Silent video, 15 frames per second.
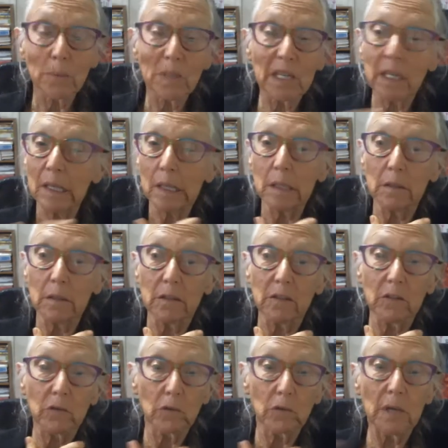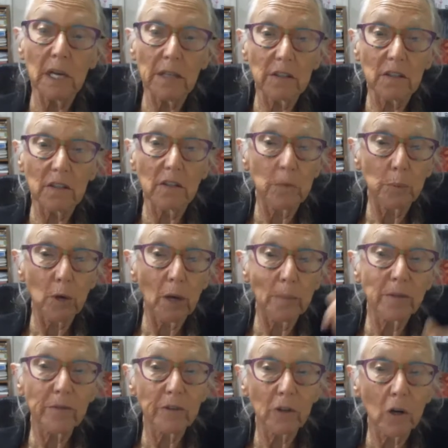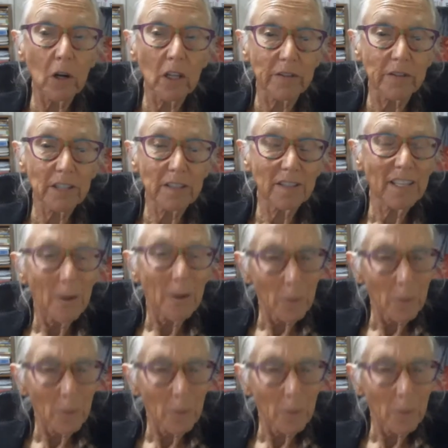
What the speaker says: Because stress is a problem for all of us.